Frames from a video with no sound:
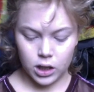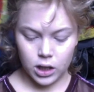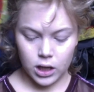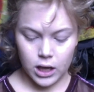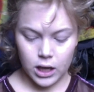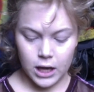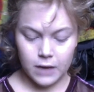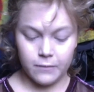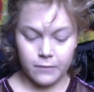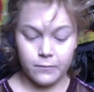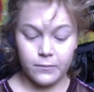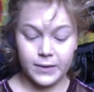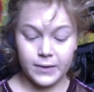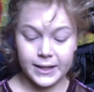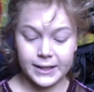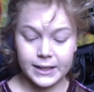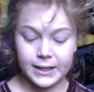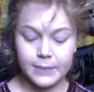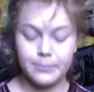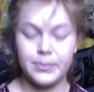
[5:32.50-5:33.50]
a
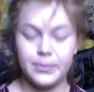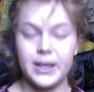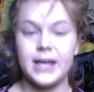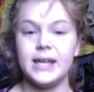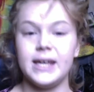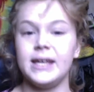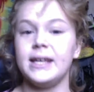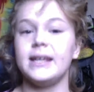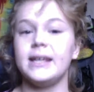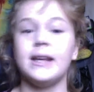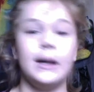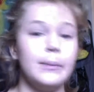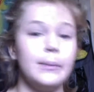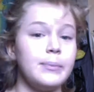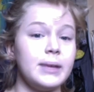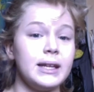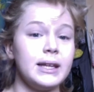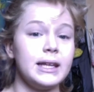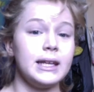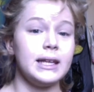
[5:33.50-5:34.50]
really big
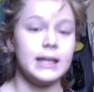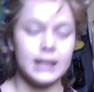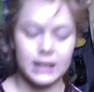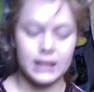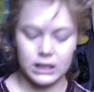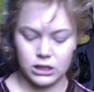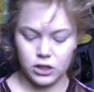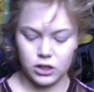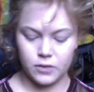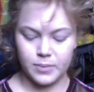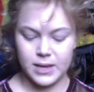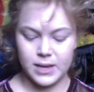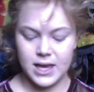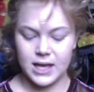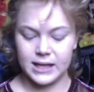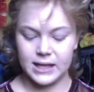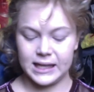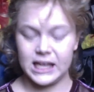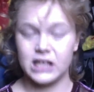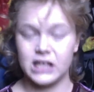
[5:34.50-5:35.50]
company, you're being
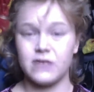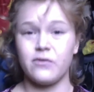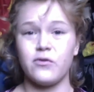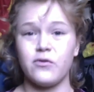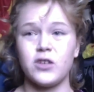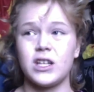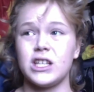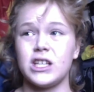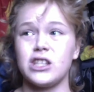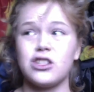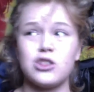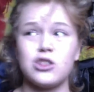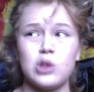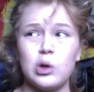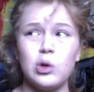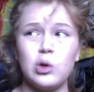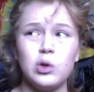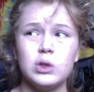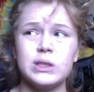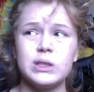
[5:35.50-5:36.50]
like freaking
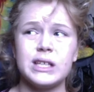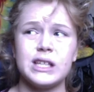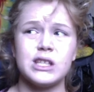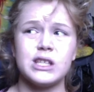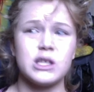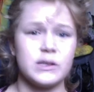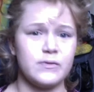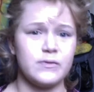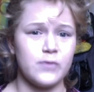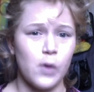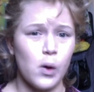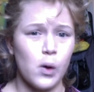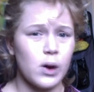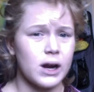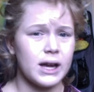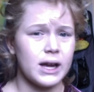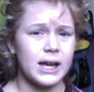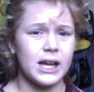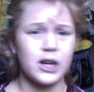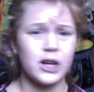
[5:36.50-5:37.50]
sold in
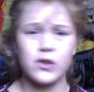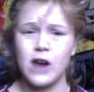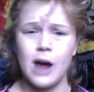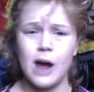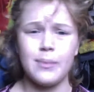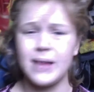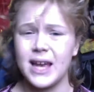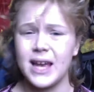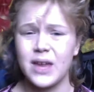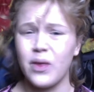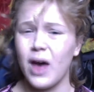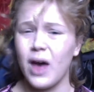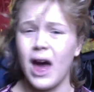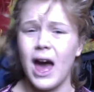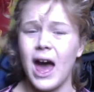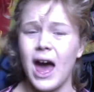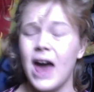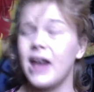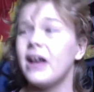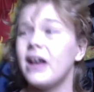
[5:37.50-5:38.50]
Sephora and crap like
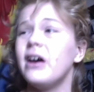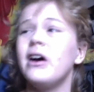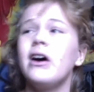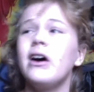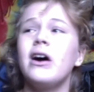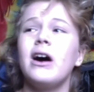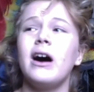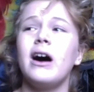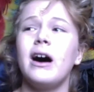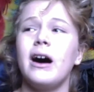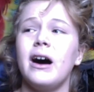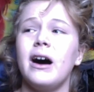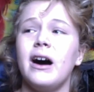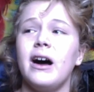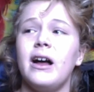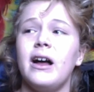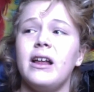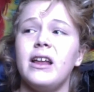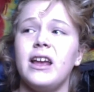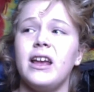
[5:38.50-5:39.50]
that. Uh,
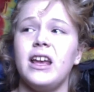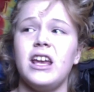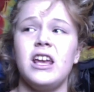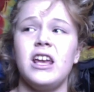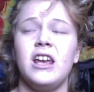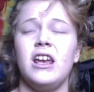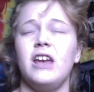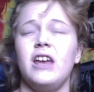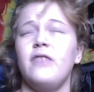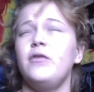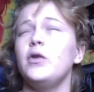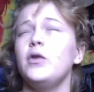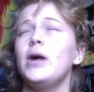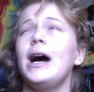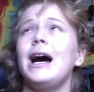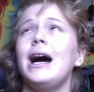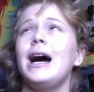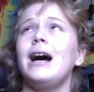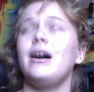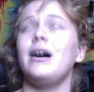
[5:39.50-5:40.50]
if you're
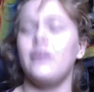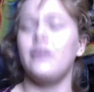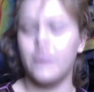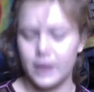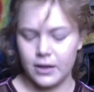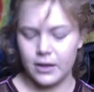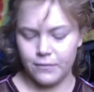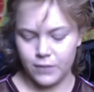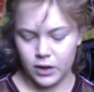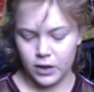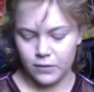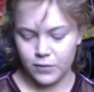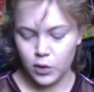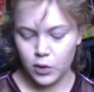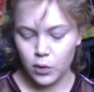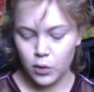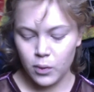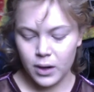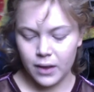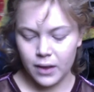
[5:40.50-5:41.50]

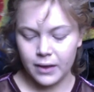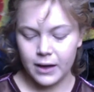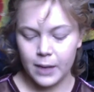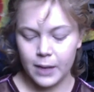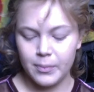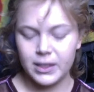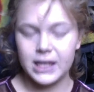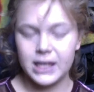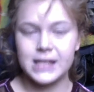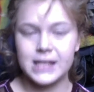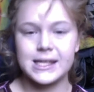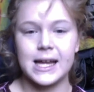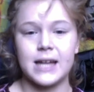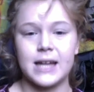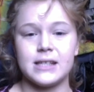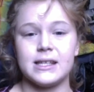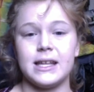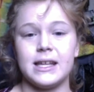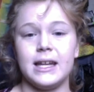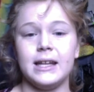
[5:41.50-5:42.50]
one of the companies that is
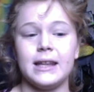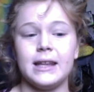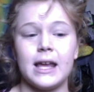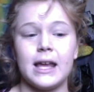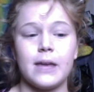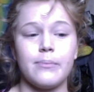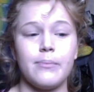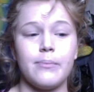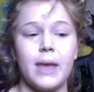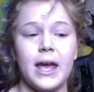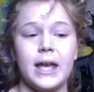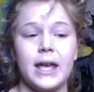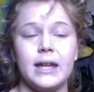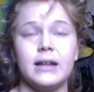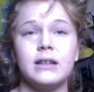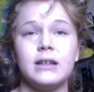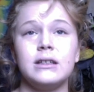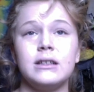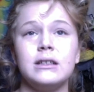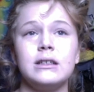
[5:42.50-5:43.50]
getting like made
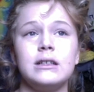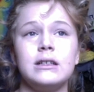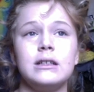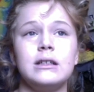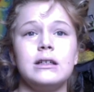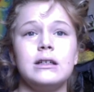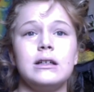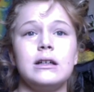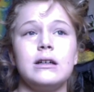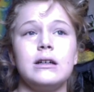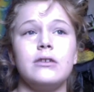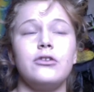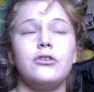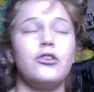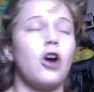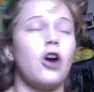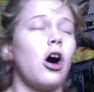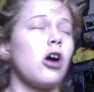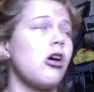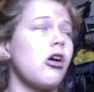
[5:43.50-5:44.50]

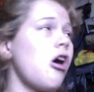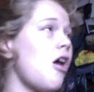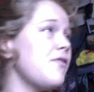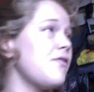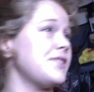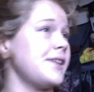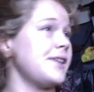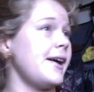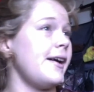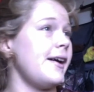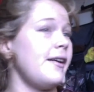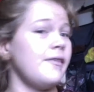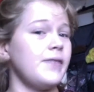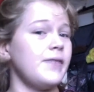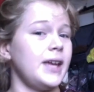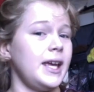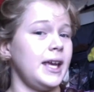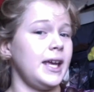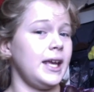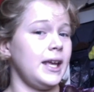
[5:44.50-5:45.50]
knockoffs of
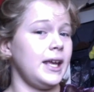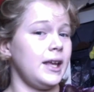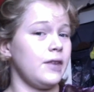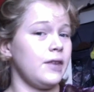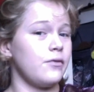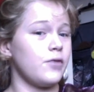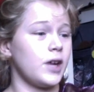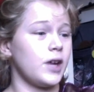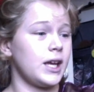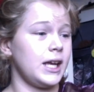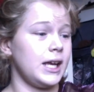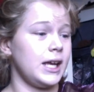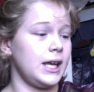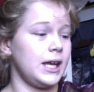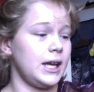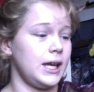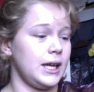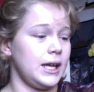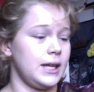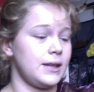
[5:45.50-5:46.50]
in
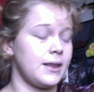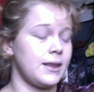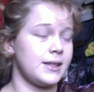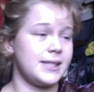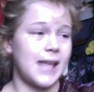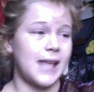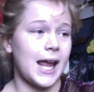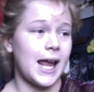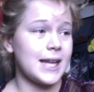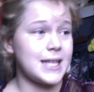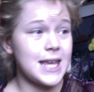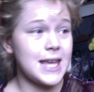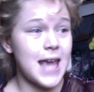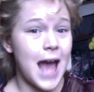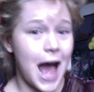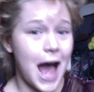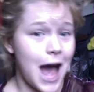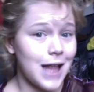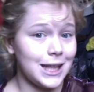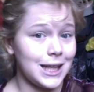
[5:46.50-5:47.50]
freaking the Santee
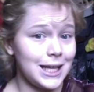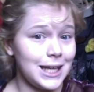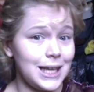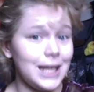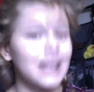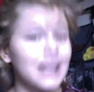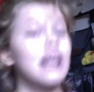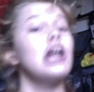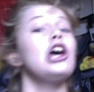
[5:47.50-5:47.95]
Alley,